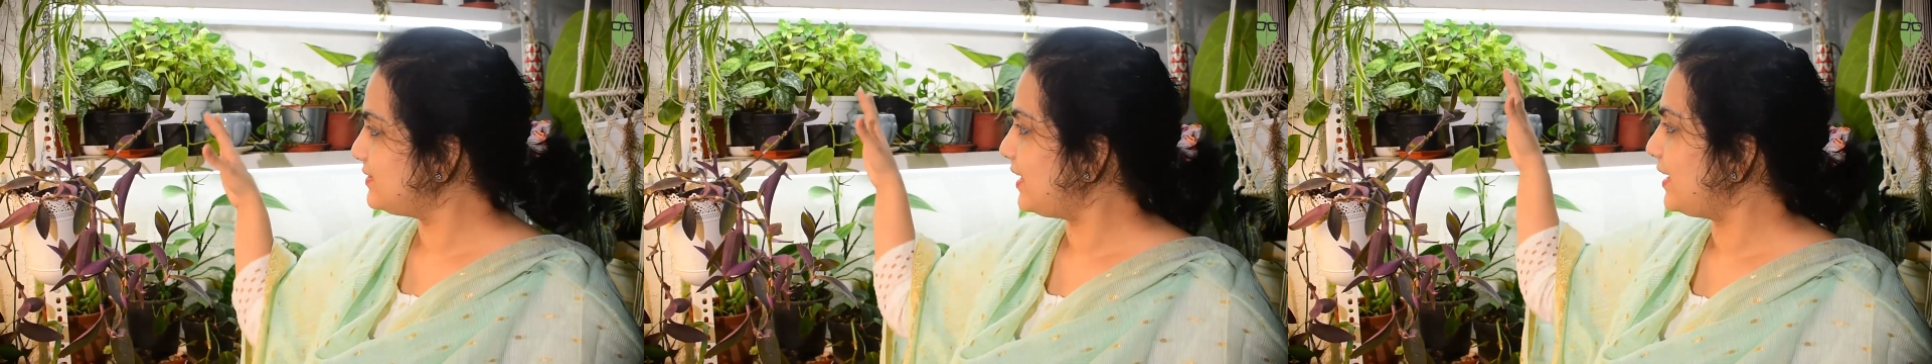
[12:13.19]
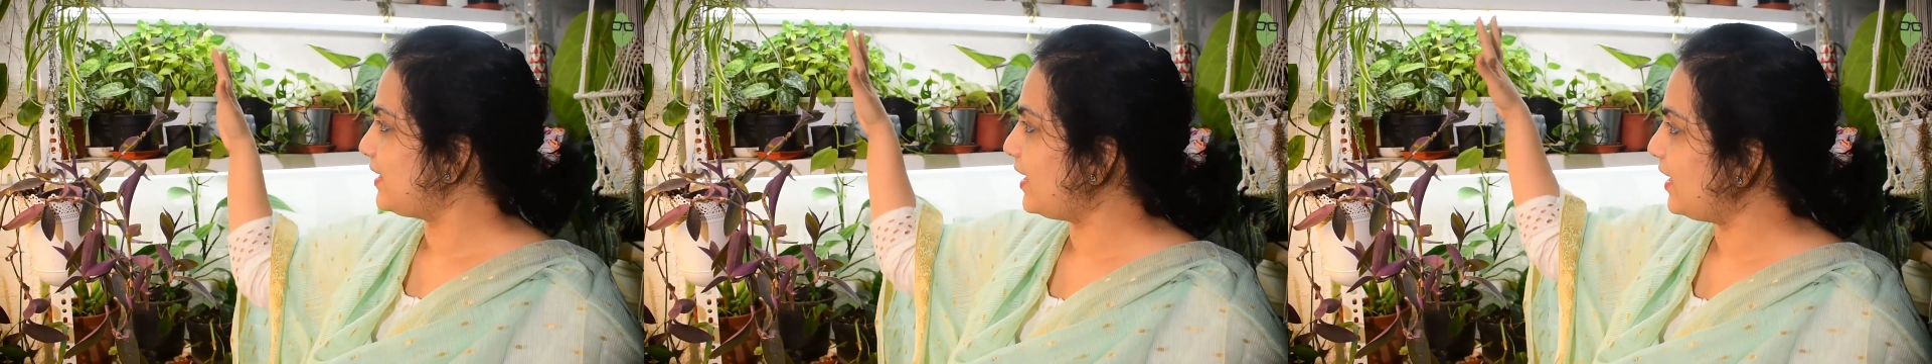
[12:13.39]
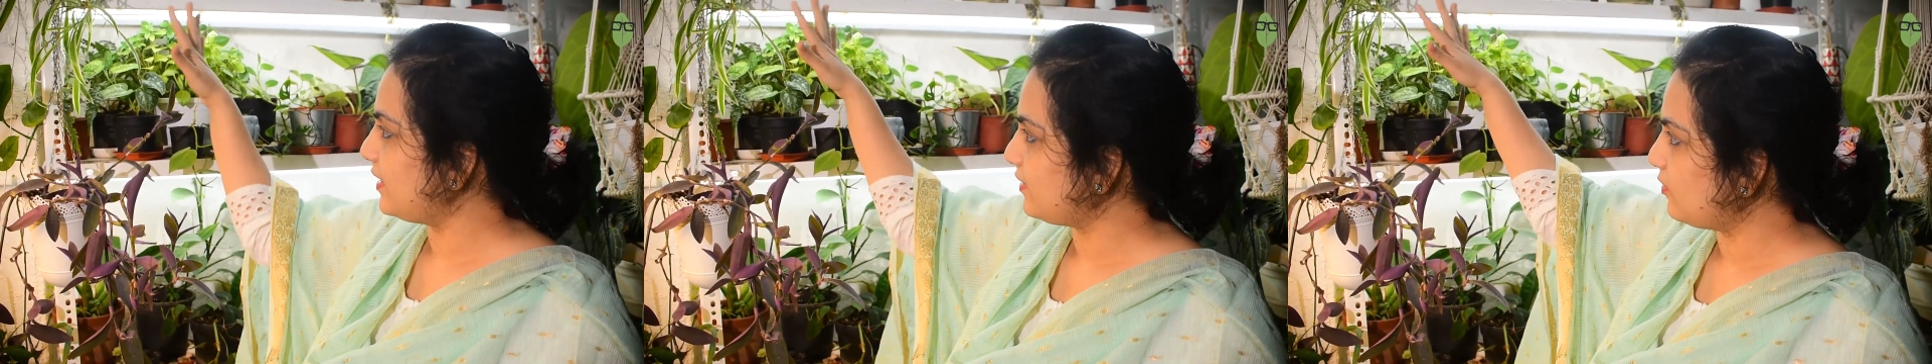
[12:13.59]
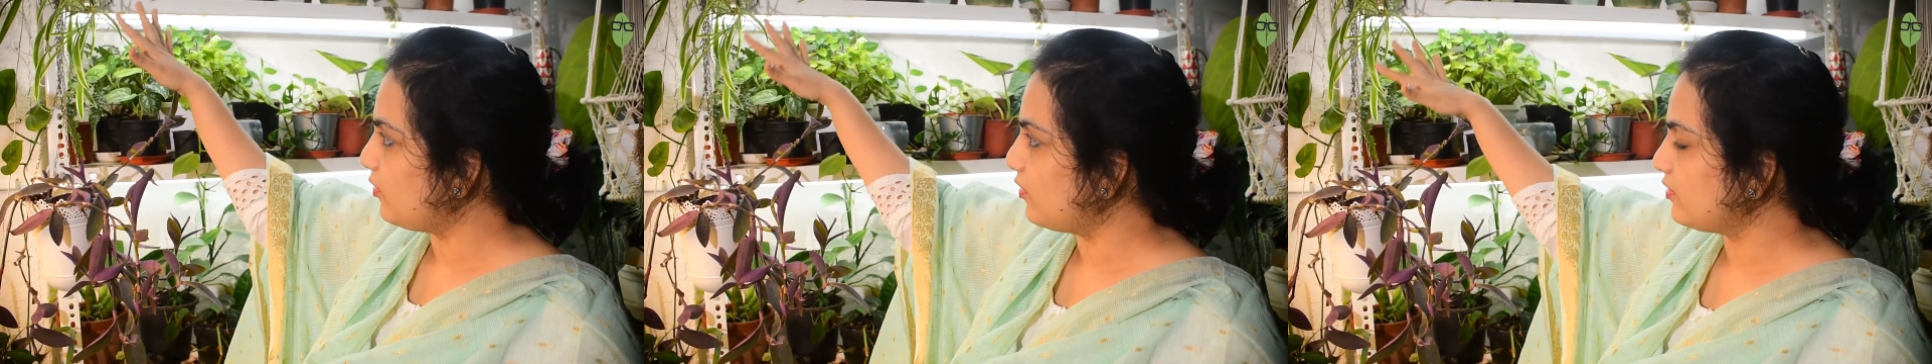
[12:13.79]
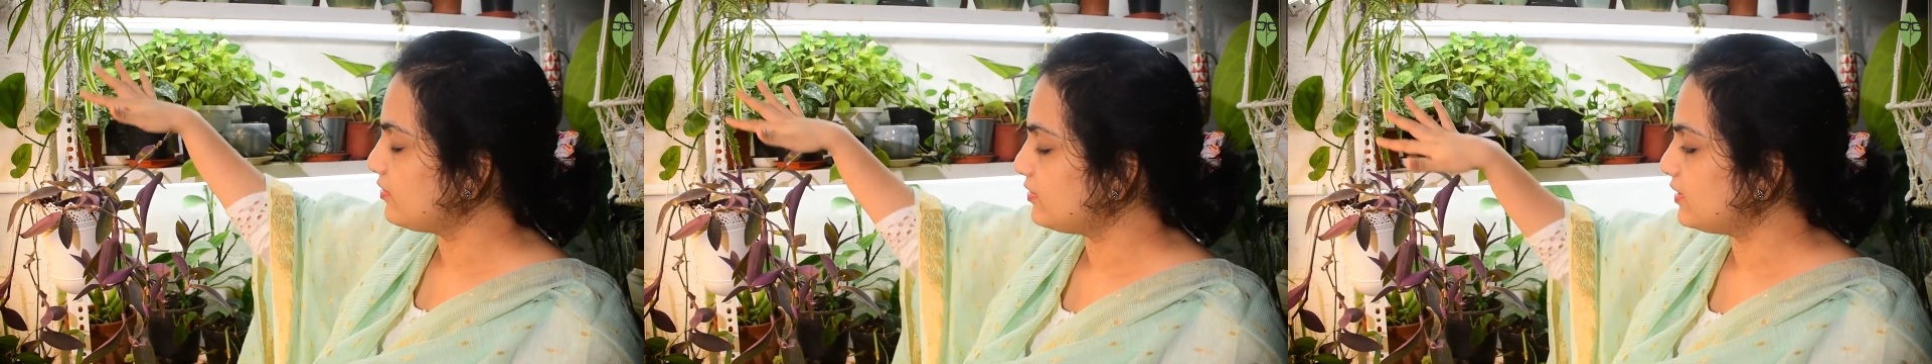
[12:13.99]
that are
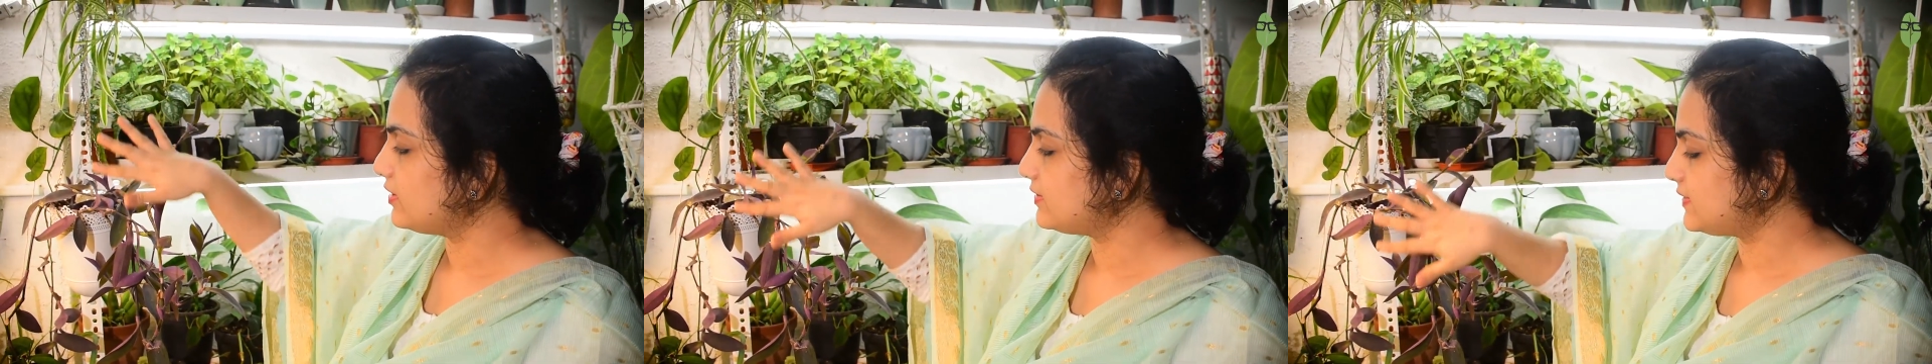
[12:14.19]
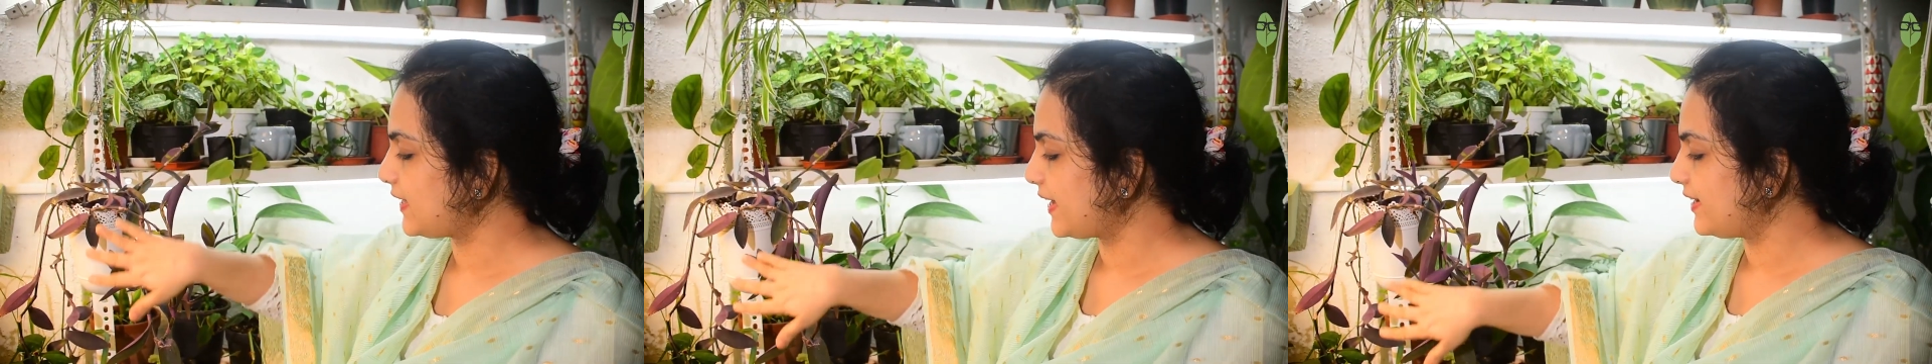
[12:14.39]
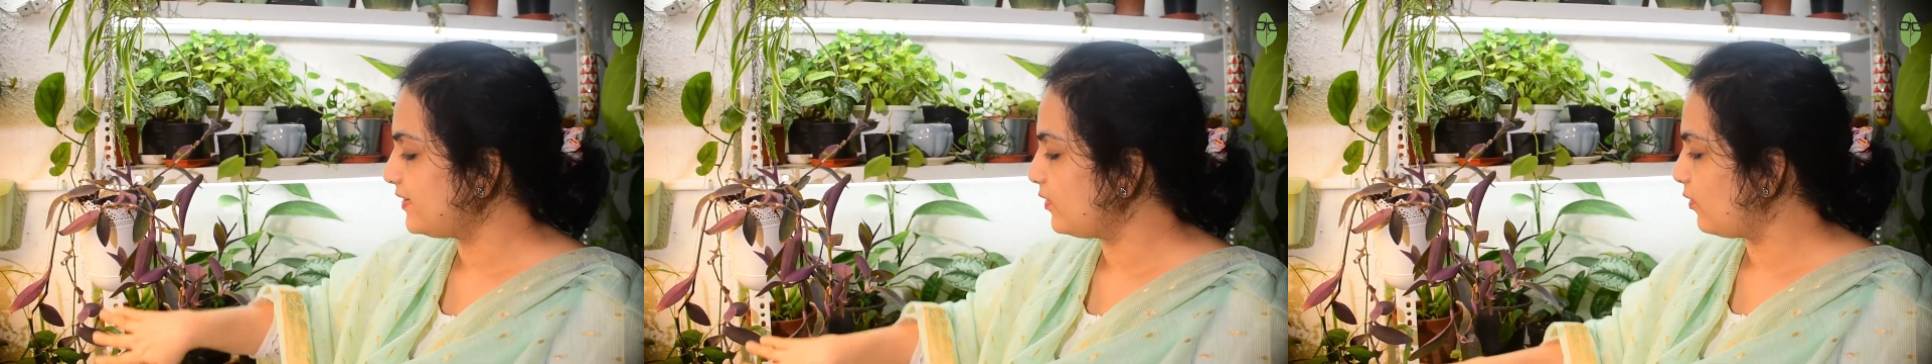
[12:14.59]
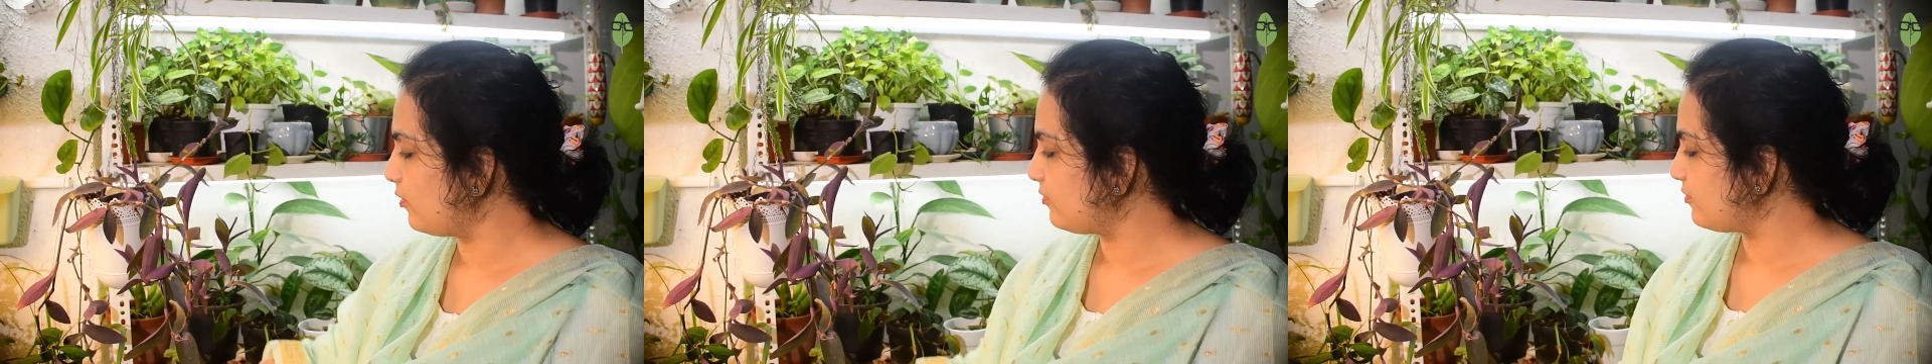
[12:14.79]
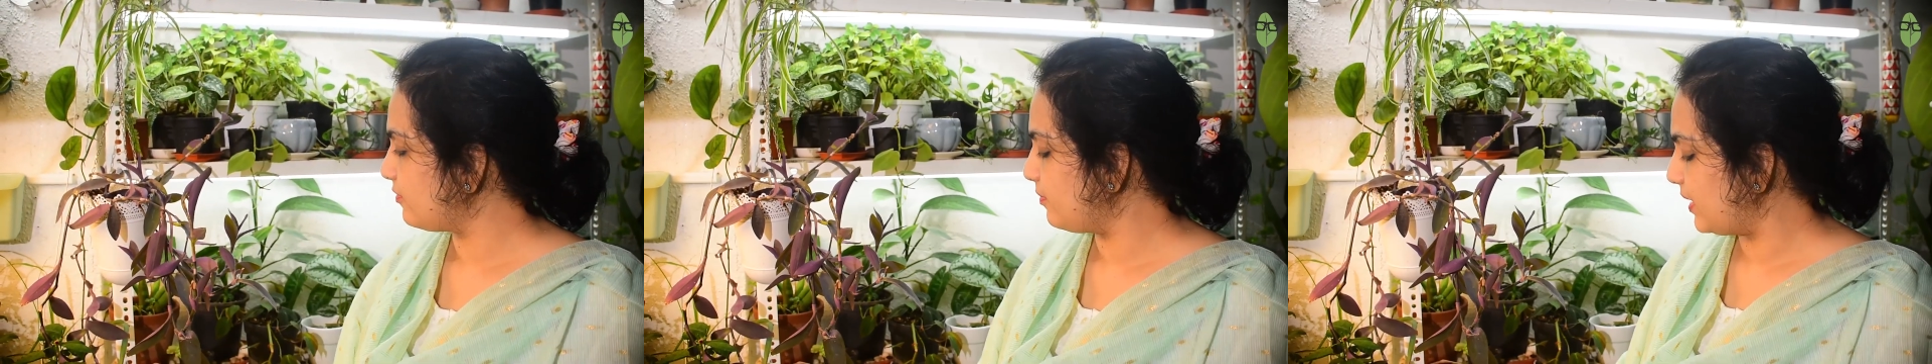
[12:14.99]
on this side
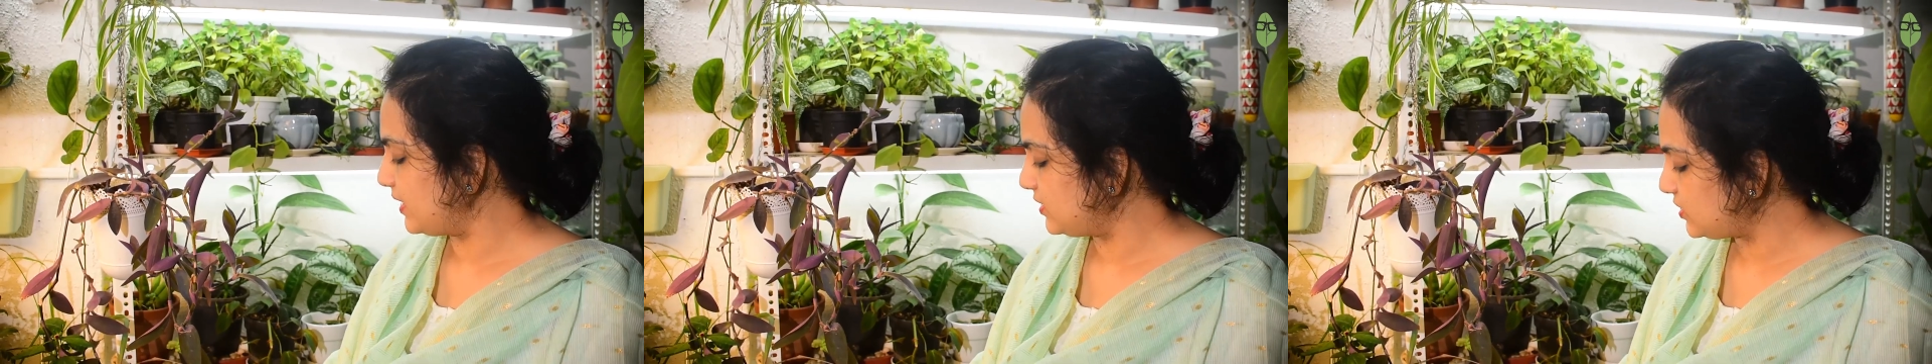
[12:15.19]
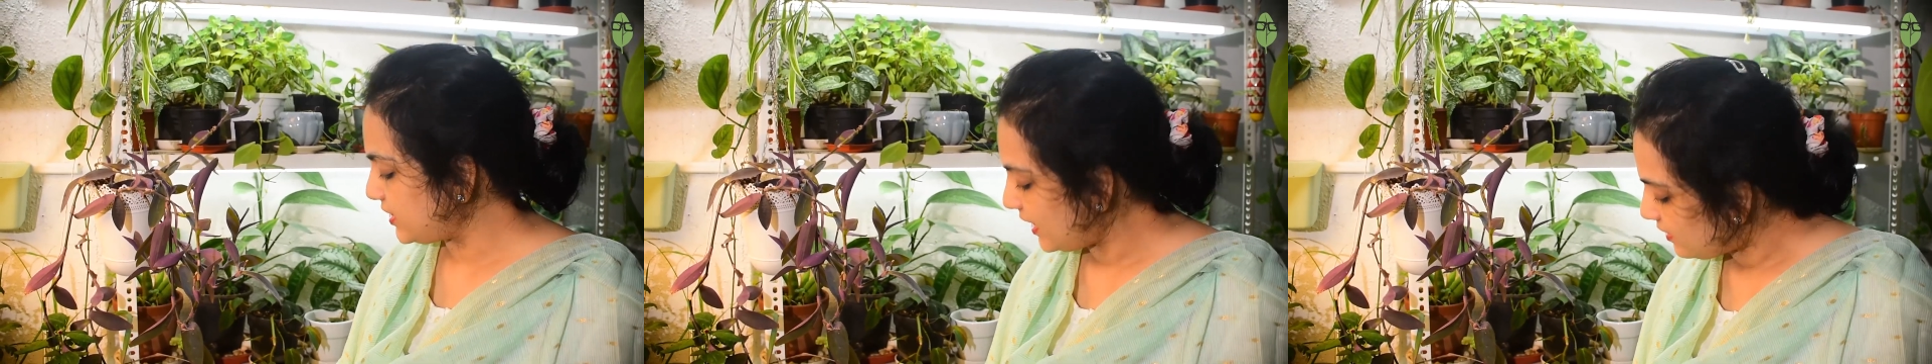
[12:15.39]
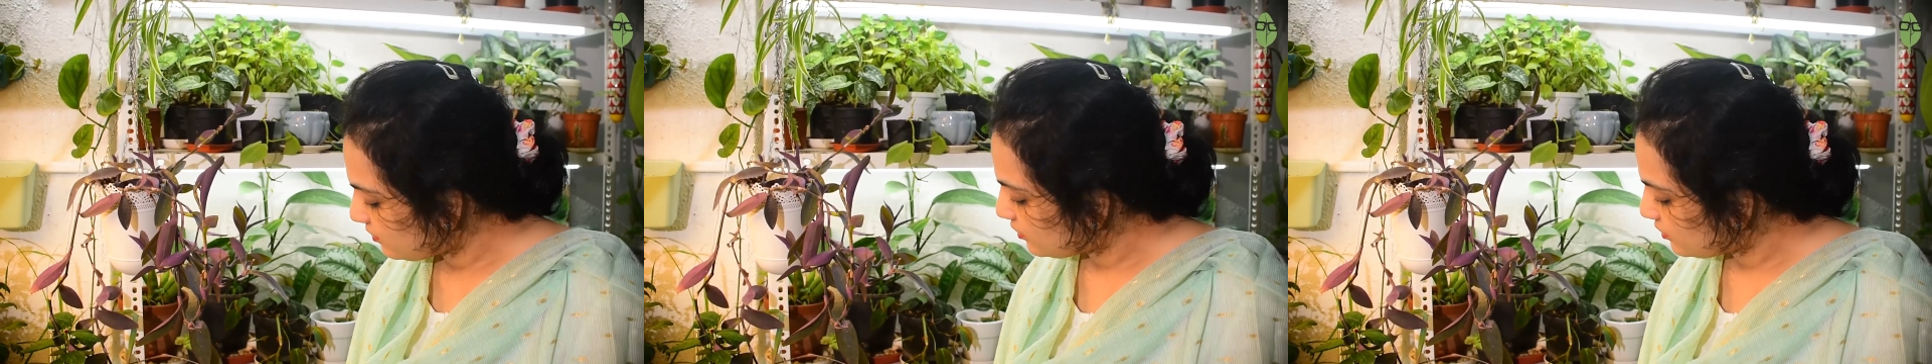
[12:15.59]
of my shelf